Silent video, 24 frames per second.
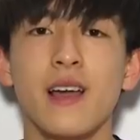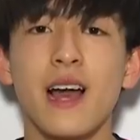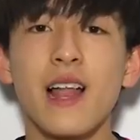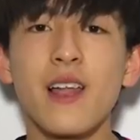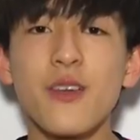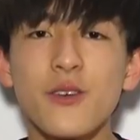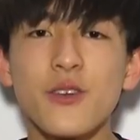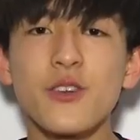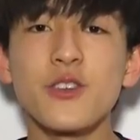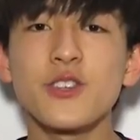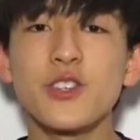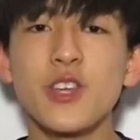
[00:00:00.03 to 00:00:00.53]

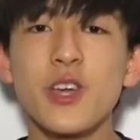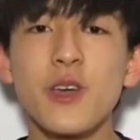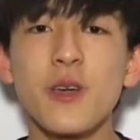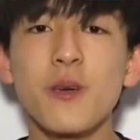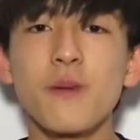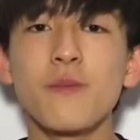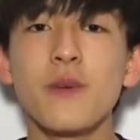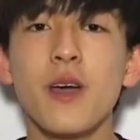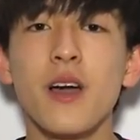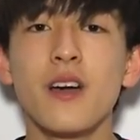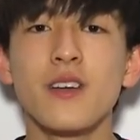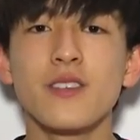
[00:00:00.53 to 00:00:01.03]
Hello
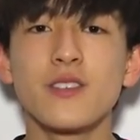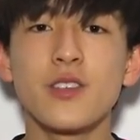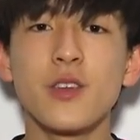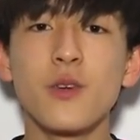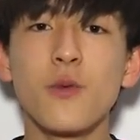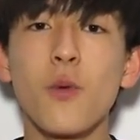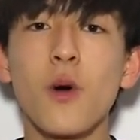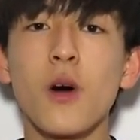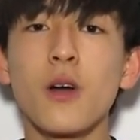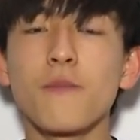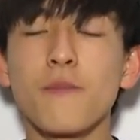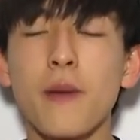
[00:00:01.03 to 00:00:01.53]
YouTube, do
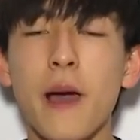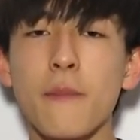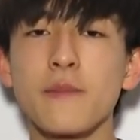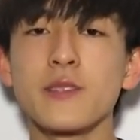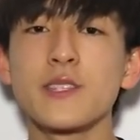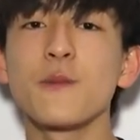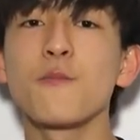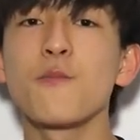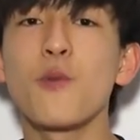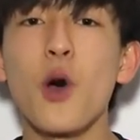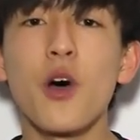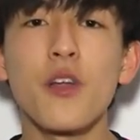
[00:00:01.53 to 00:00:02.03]
you want
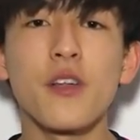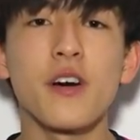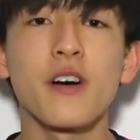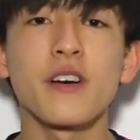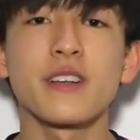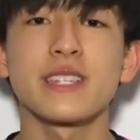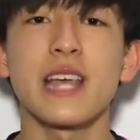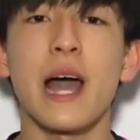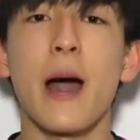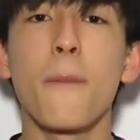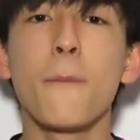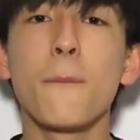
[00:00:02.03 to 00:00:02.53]
badminton
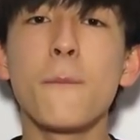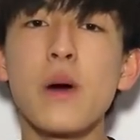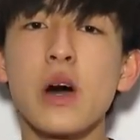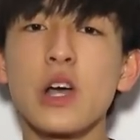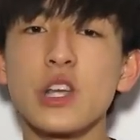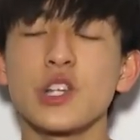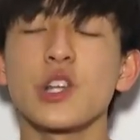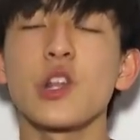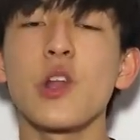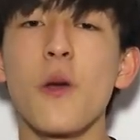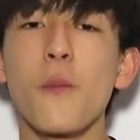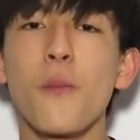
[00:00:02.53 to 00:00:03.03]
products at a
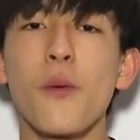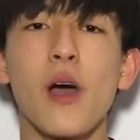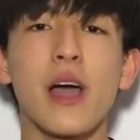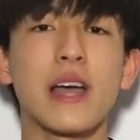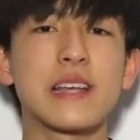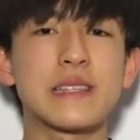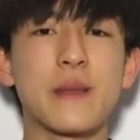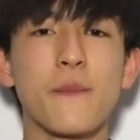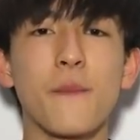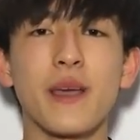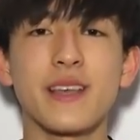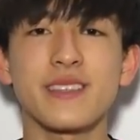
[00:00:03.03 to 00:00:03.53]
much lower
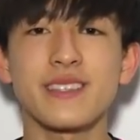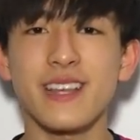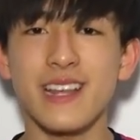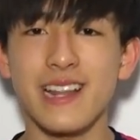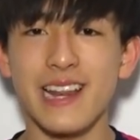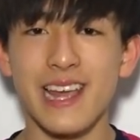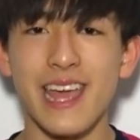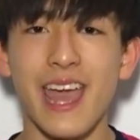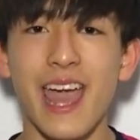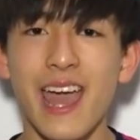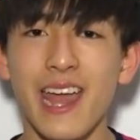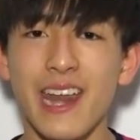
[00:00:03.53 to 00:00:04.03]
price than
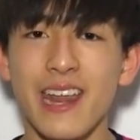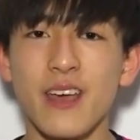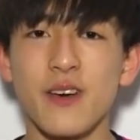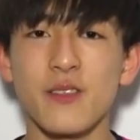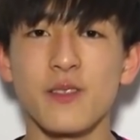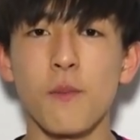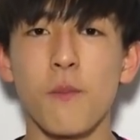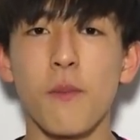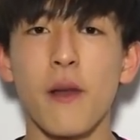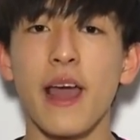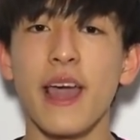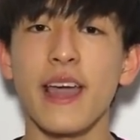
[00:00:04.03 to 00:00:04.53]
basically any
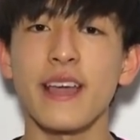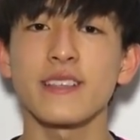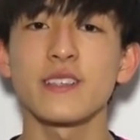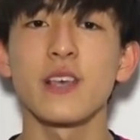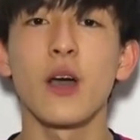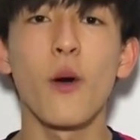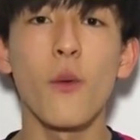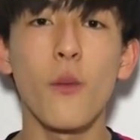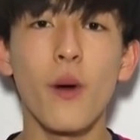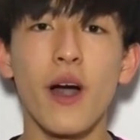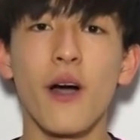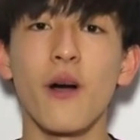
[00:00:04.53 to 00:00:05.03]
other place?
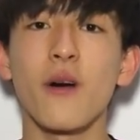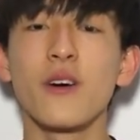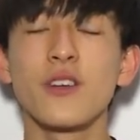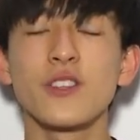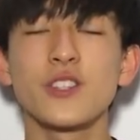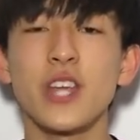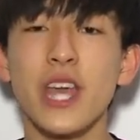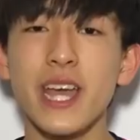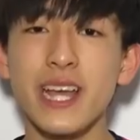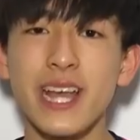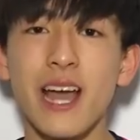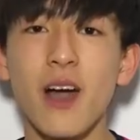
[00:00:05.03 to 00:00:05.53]
Well,
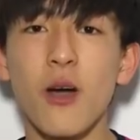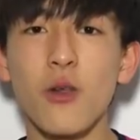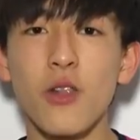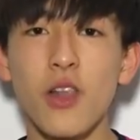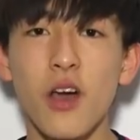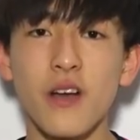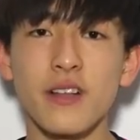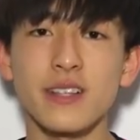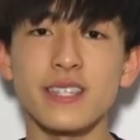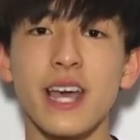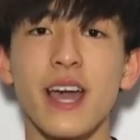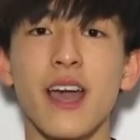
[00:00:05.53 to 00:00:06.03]
check out
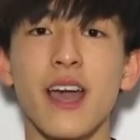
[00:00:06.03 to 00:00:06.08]
Long